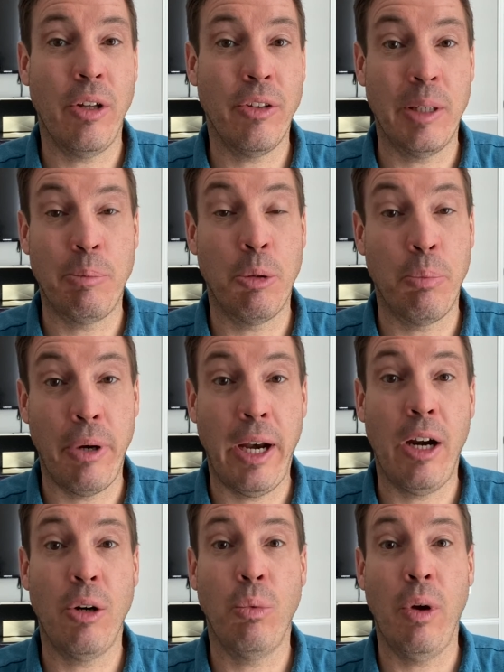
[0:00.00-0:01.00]
they
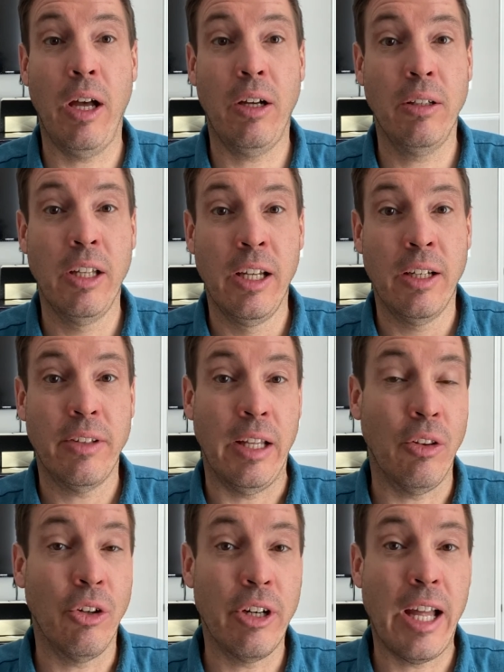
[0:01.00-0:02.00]
prepare well, they
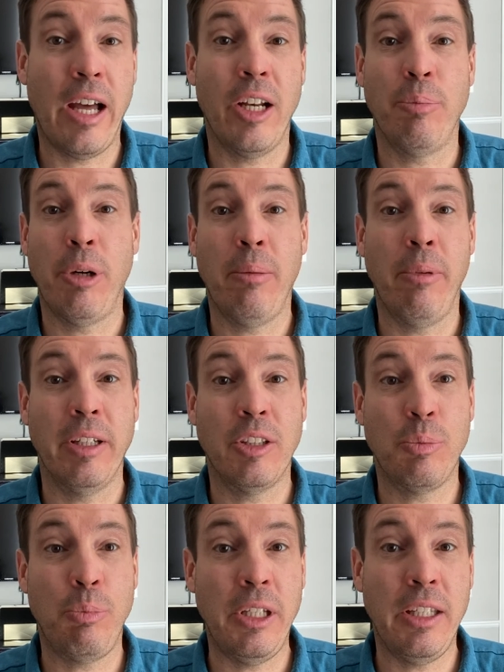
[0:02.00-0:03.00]
learn how to public
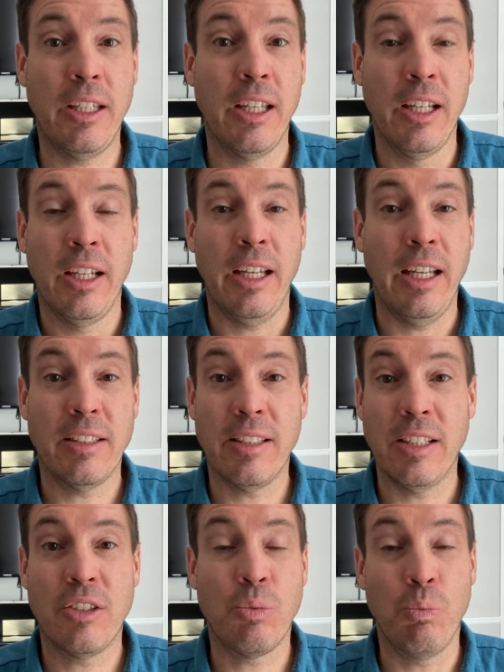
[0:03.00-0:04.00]
speak.
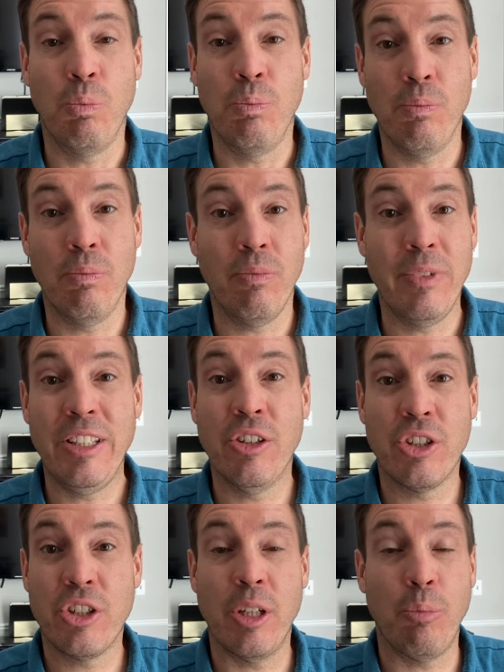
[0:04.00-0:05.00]
It's
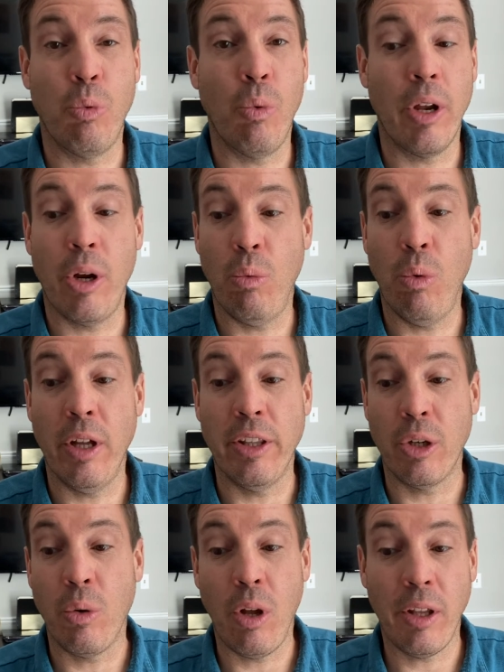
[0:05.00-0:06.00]
leadership 101, the
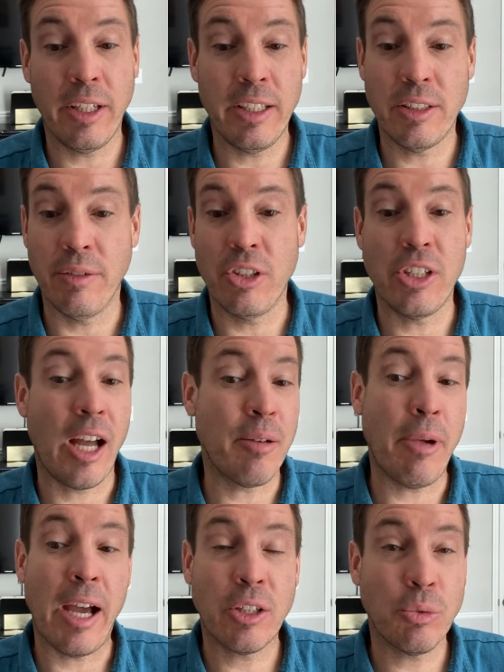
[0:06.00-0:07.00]
qualities of a John
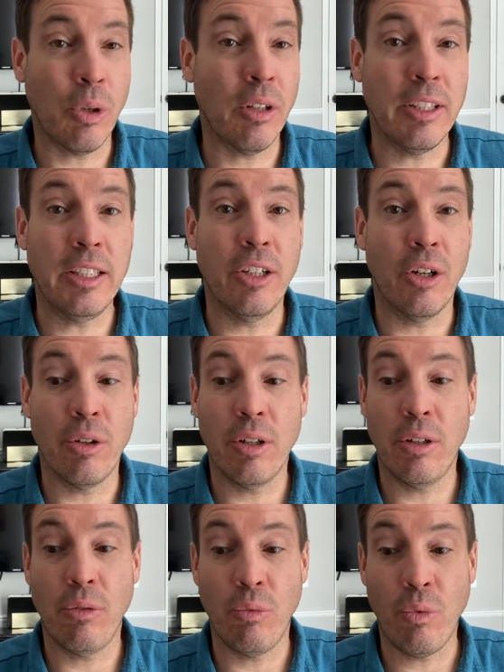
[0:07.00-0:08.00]
Maxwell leader
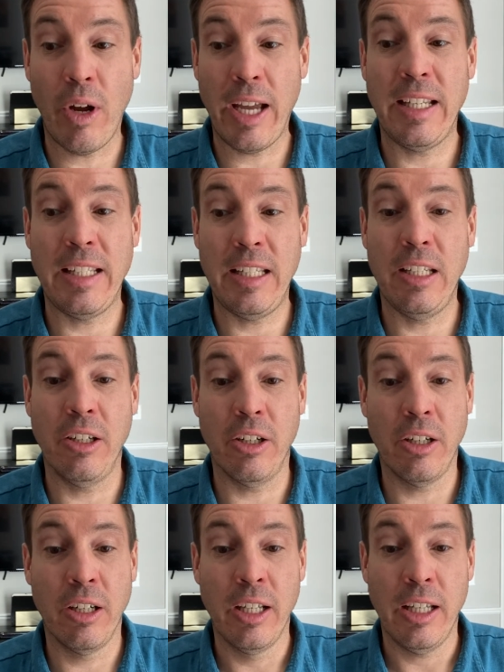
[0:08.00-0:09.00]
right
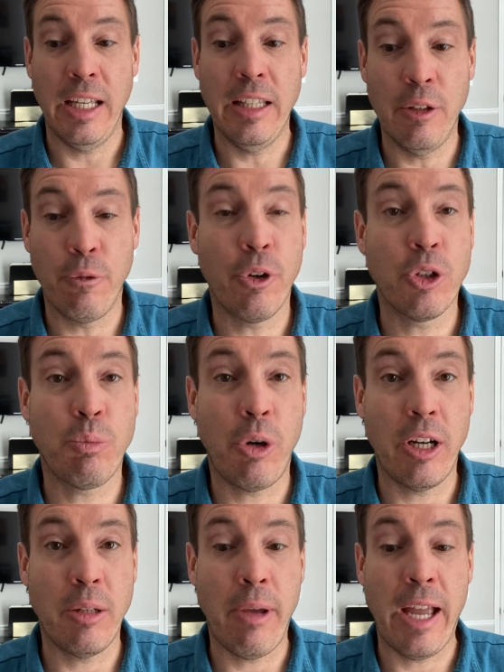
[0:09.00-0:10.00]
here in the First
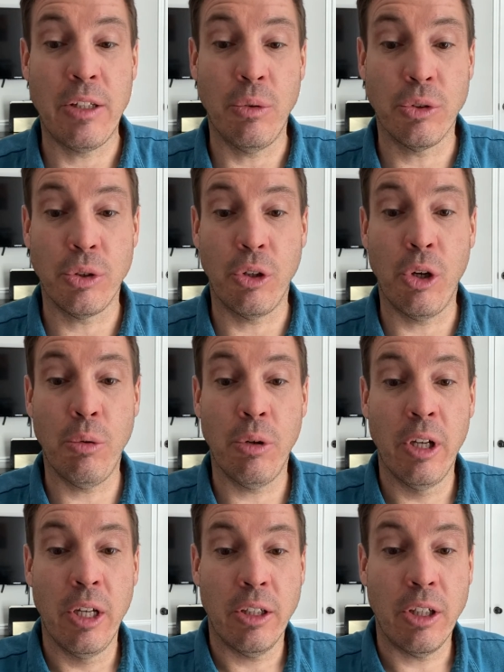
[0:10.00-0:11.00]
Party manual. So
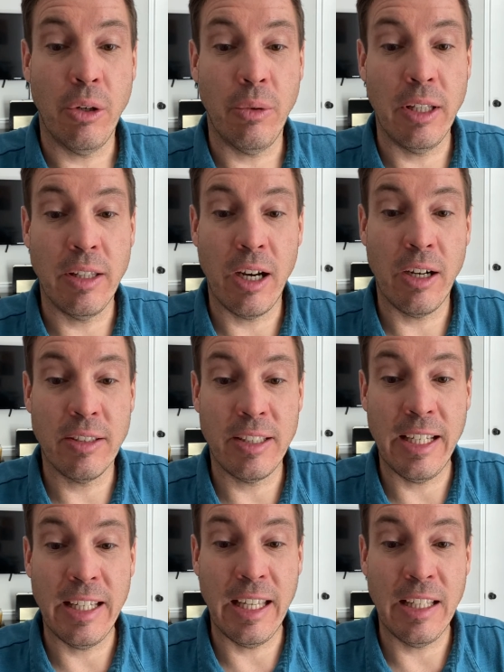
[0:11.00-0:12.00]
go in there,
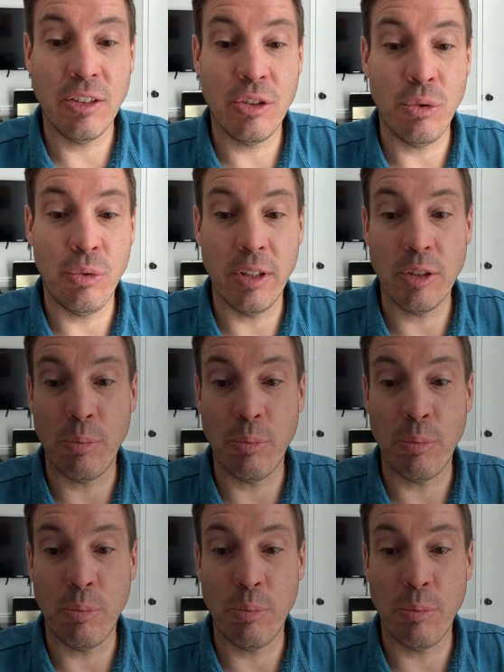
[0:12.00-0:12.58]
dig into this